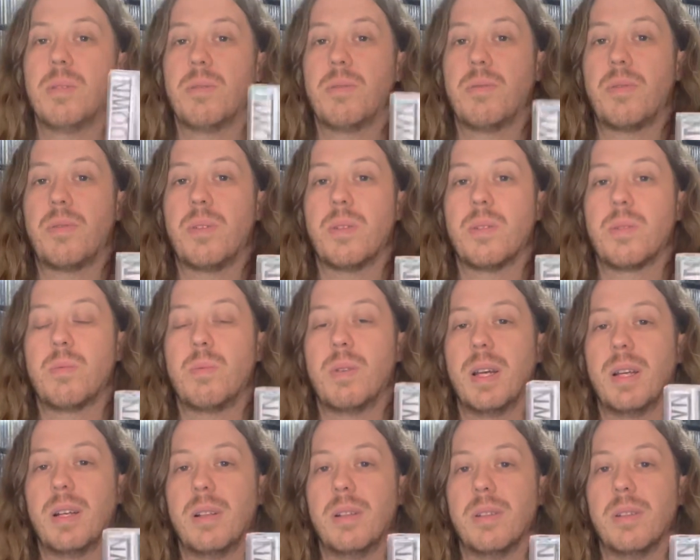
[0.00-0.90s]
The first one
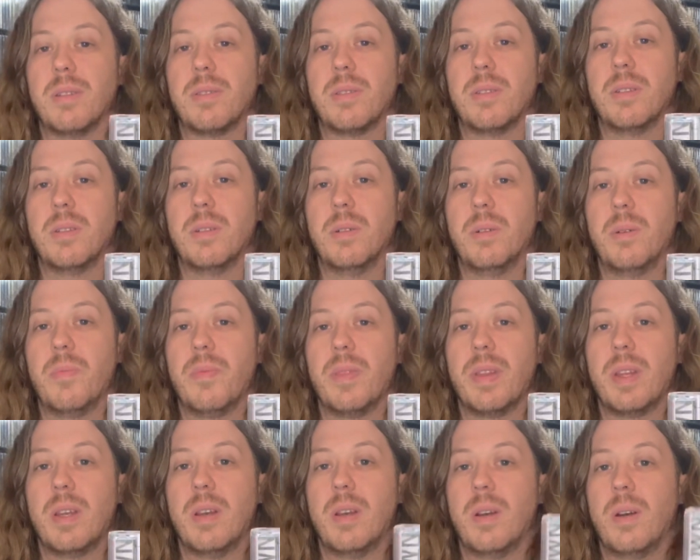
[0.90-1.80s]
I could listen to
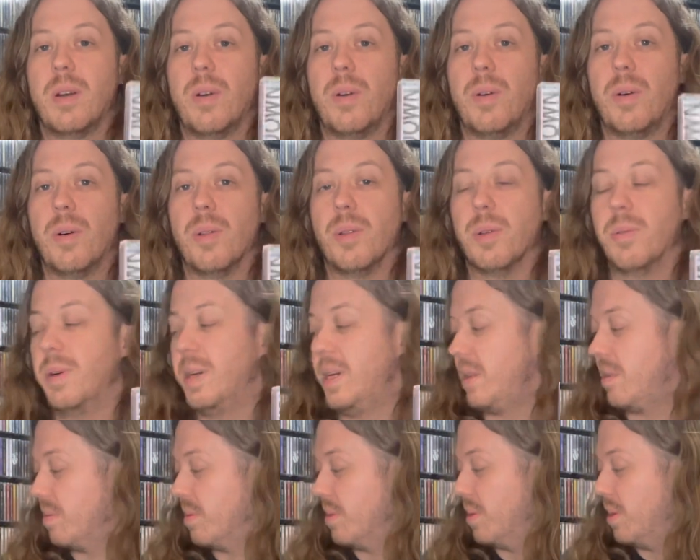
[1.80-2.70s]
all the way
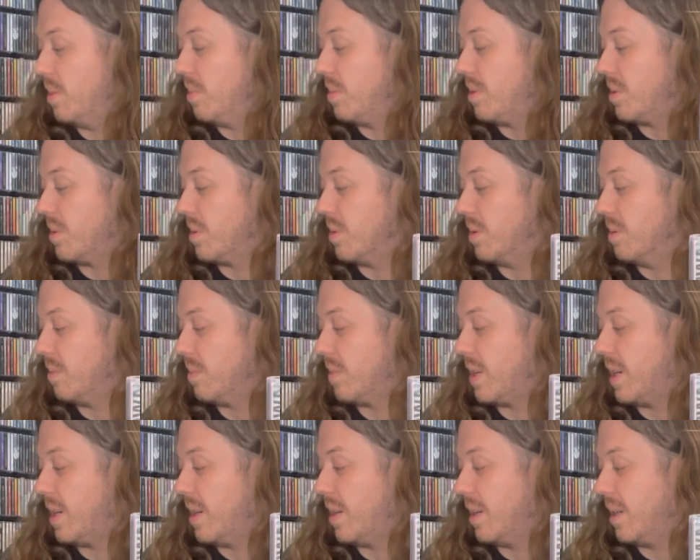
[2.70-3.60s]
through. I'm sure
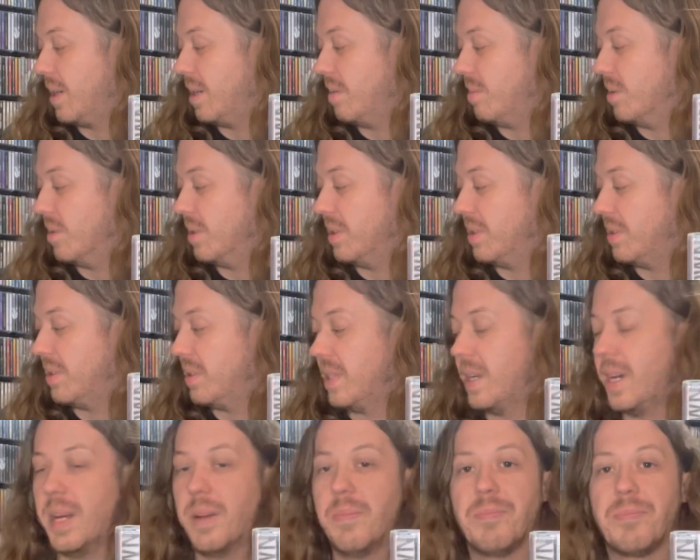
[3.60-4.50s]
I'll get more into
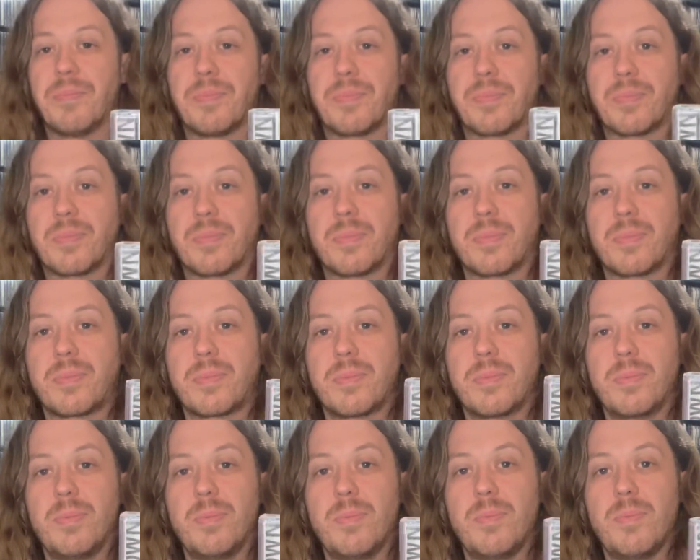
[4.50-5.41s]
that.
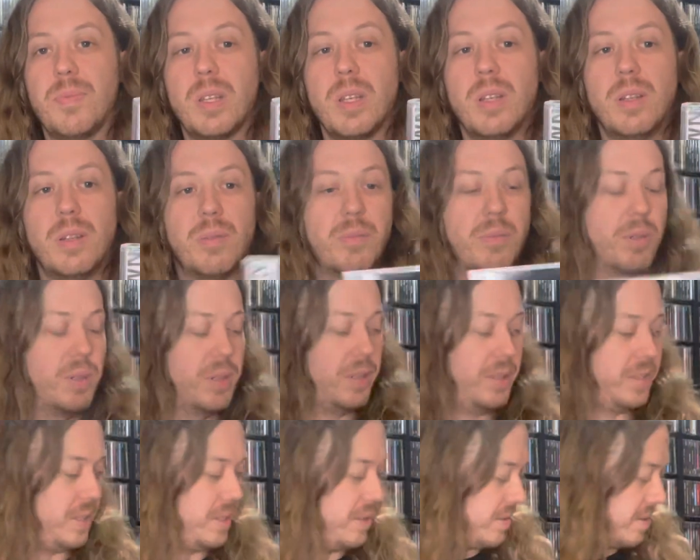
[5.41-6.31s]

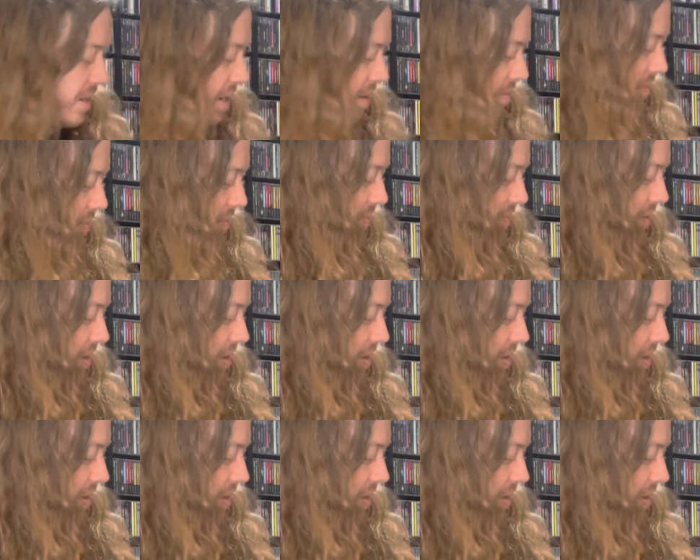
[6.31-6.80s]
Really decent album.